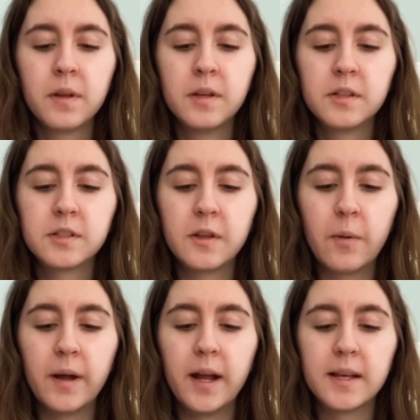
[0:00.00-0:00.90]
so that
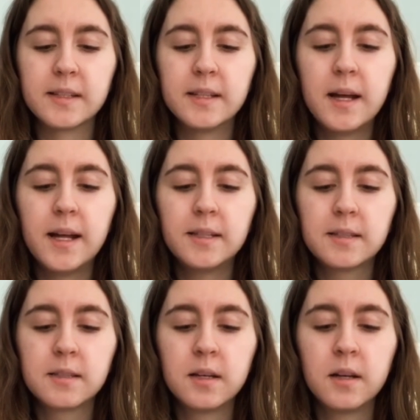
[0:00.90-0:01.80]
way it has a
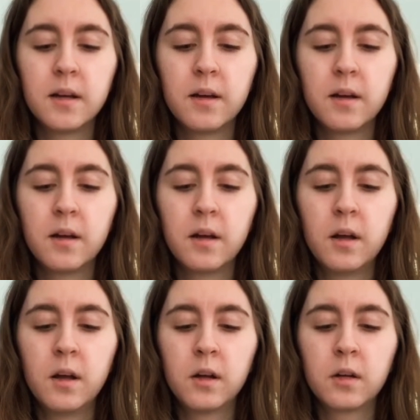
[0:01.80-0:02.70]
nice
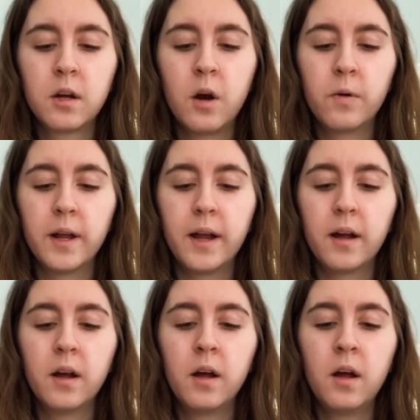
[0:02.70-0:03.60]

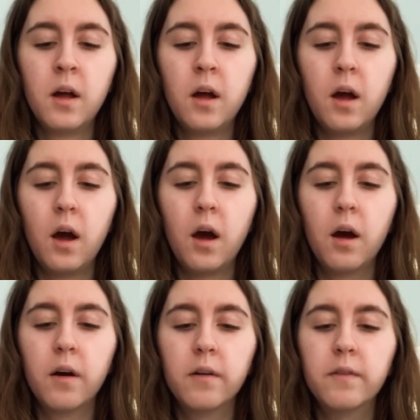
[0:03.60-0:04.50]
coating
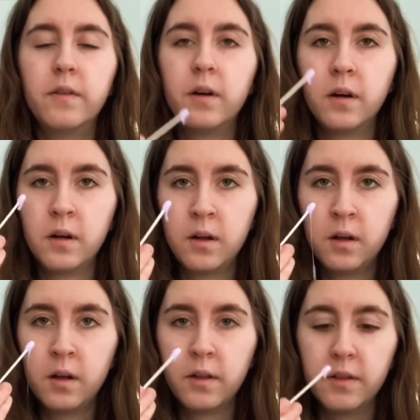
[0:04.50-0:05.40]
of
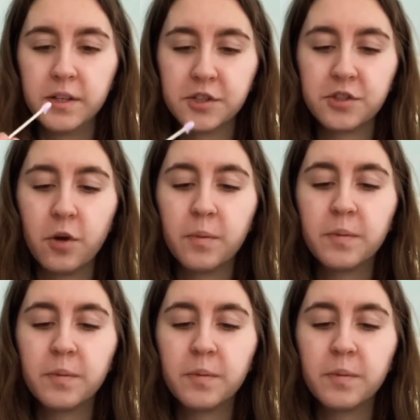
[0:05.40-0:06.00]
the dish soap.